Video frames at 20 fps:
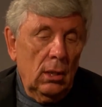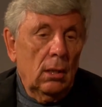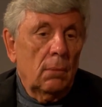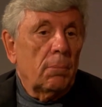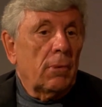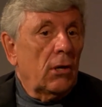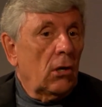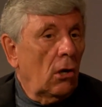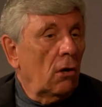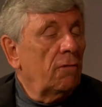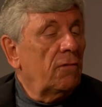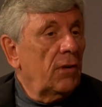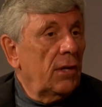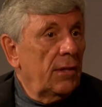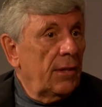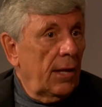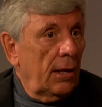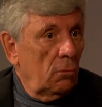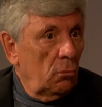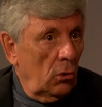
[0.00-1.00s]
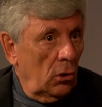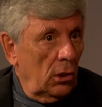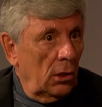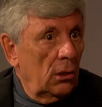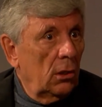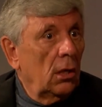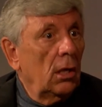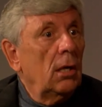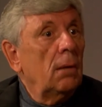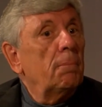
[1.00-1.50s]
but hopefully they
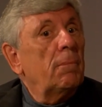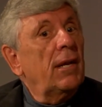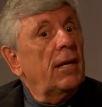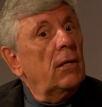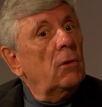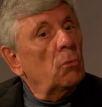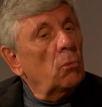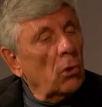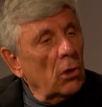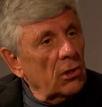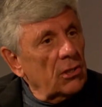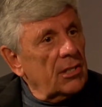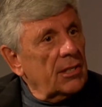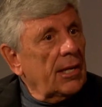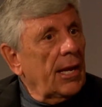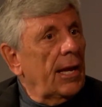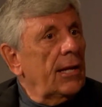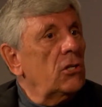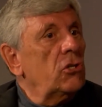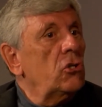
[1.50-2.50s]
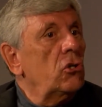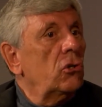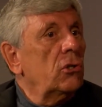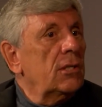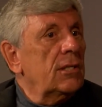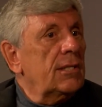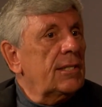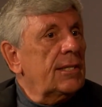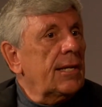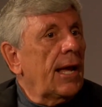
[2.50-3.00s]
would. But in worst case, you
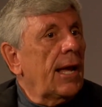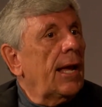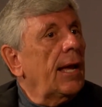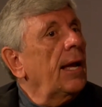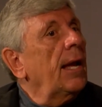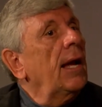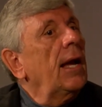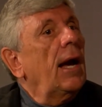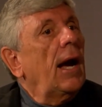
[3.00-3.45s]
can say,